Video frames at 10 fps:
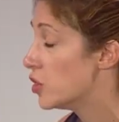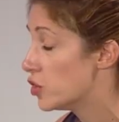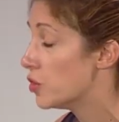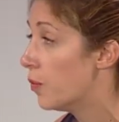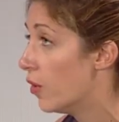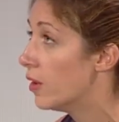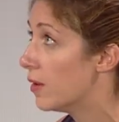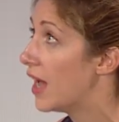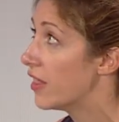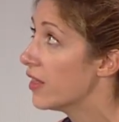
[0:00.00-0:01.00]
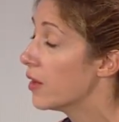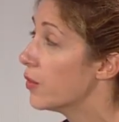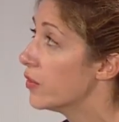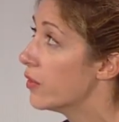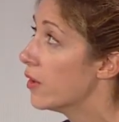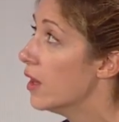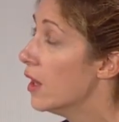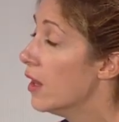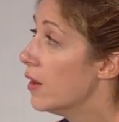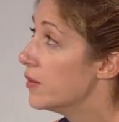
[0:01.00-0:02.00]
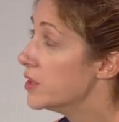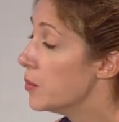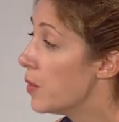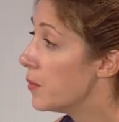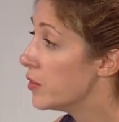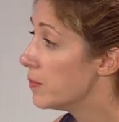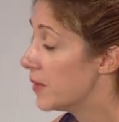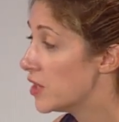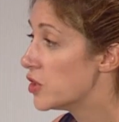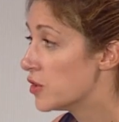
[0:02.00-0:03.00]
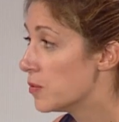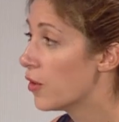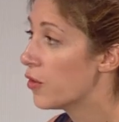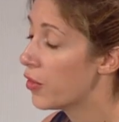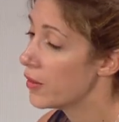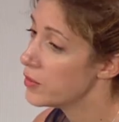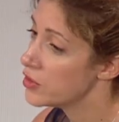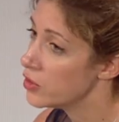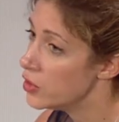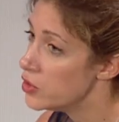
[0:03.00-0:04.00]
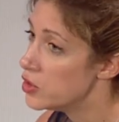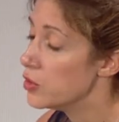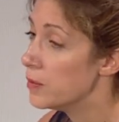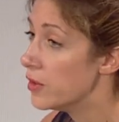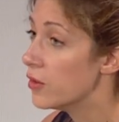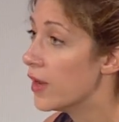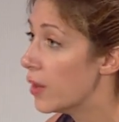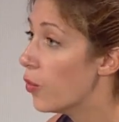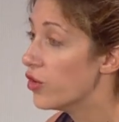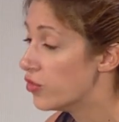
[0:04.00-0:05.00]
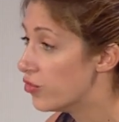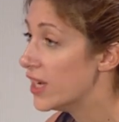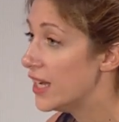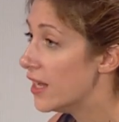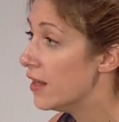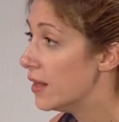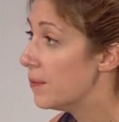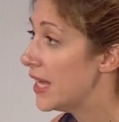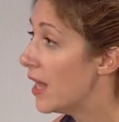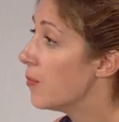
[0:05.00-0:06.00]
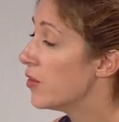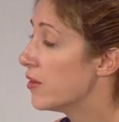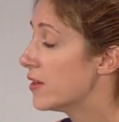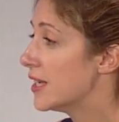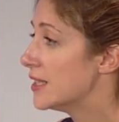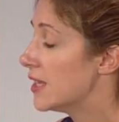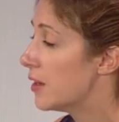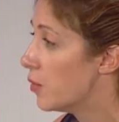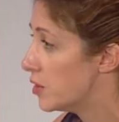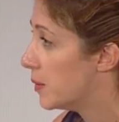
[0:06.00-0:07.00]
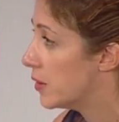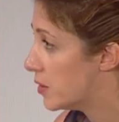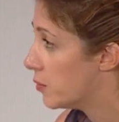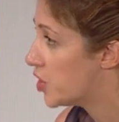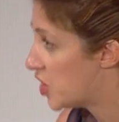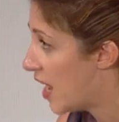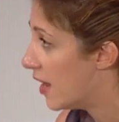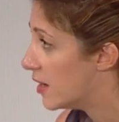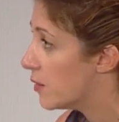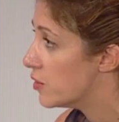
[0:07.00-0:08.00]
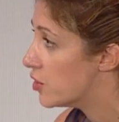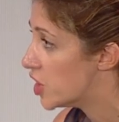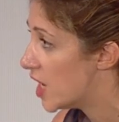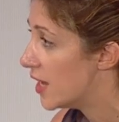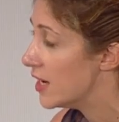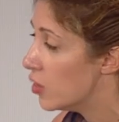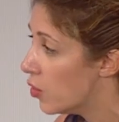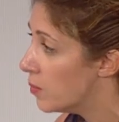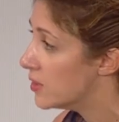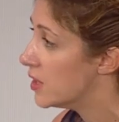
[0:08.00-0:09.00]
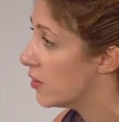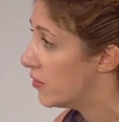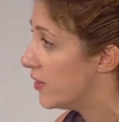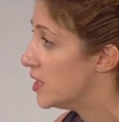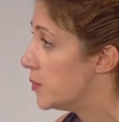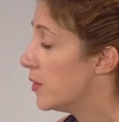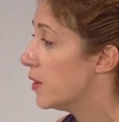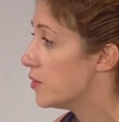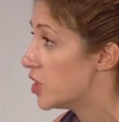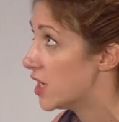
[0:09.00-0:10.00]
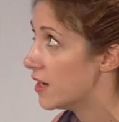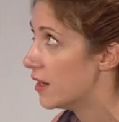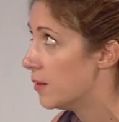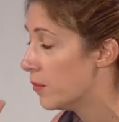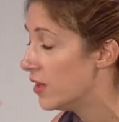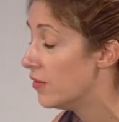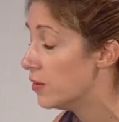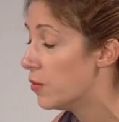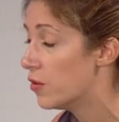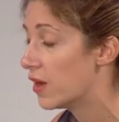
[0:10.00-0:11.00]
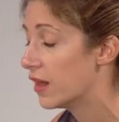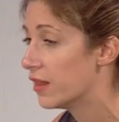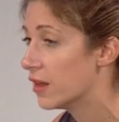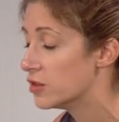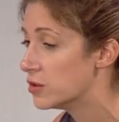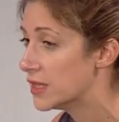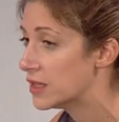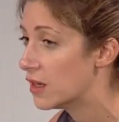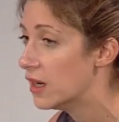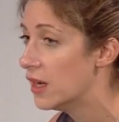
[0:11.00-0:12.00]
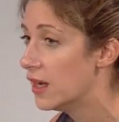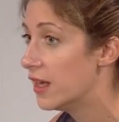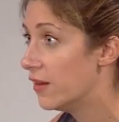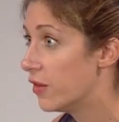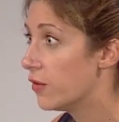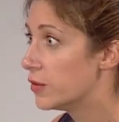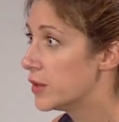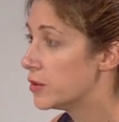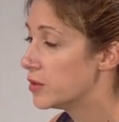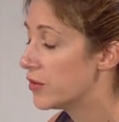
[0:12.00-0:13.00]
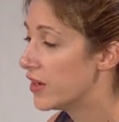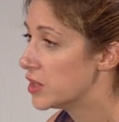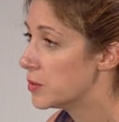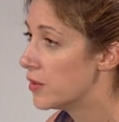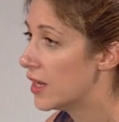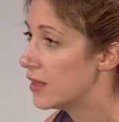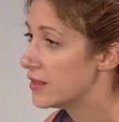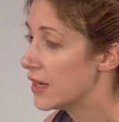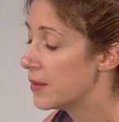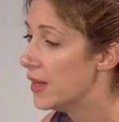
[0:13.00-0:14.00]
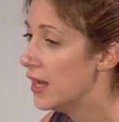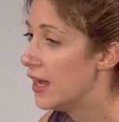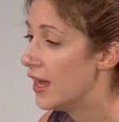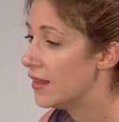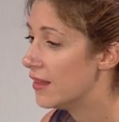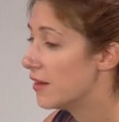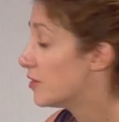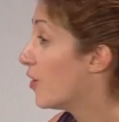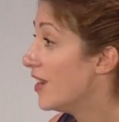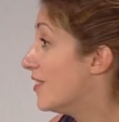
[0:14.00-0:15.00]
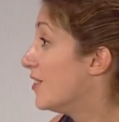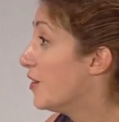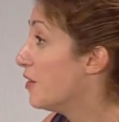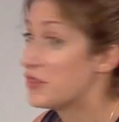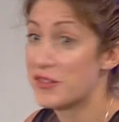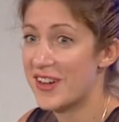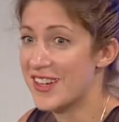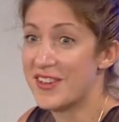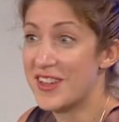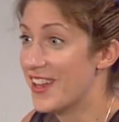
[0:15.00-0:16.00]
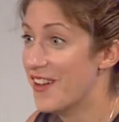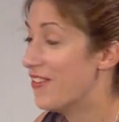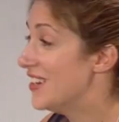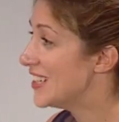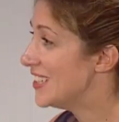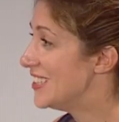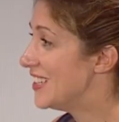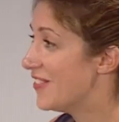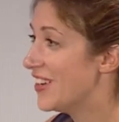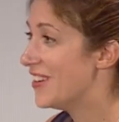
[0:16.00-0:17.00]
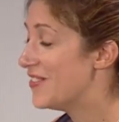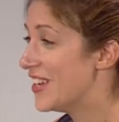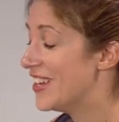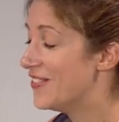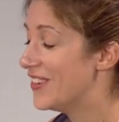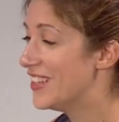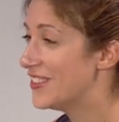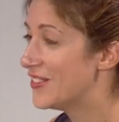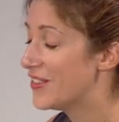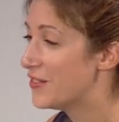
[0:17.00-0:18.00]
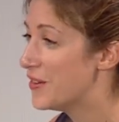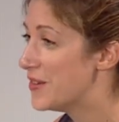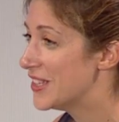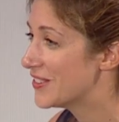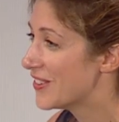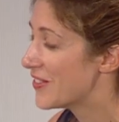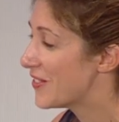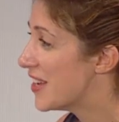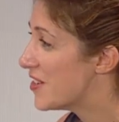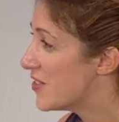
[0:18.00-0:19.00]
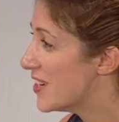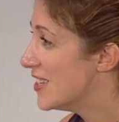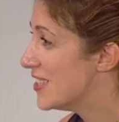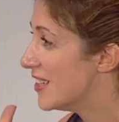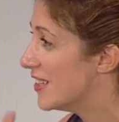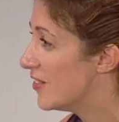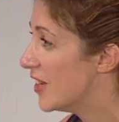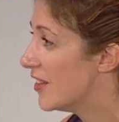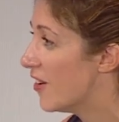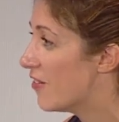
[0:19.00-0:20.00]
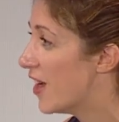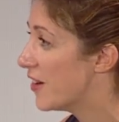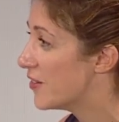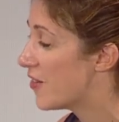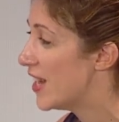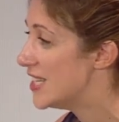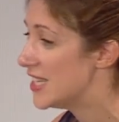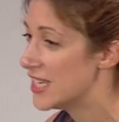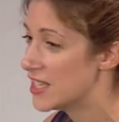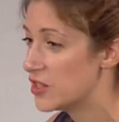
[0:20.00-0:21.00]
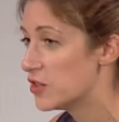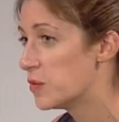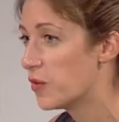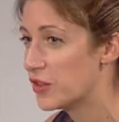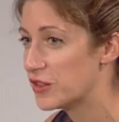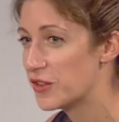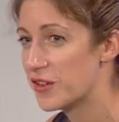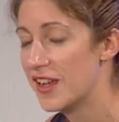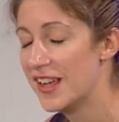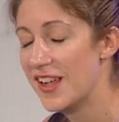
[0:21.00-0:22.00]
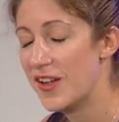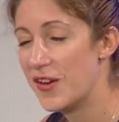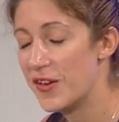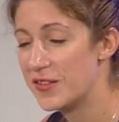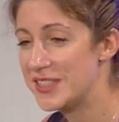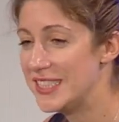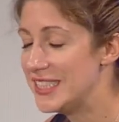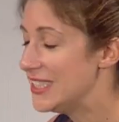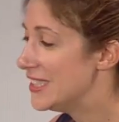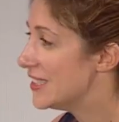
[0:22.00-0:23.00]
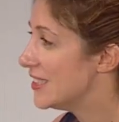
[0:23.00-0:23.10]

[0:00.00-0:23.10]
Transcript: Susan Boyle, I think, was the moment, because Susan Boyle, although it was on YouTube, you know, it was really, it became the success that it was because it was shared. It was shared enormously on Facebook. It was shared even more, I think, on Twitter, even though Twitter was very small at the time. And that's great. You know, it's great. Fantastic. We sold the format to a lot of countries. It got record ratings. Susan Boyle sold a lot of CDs,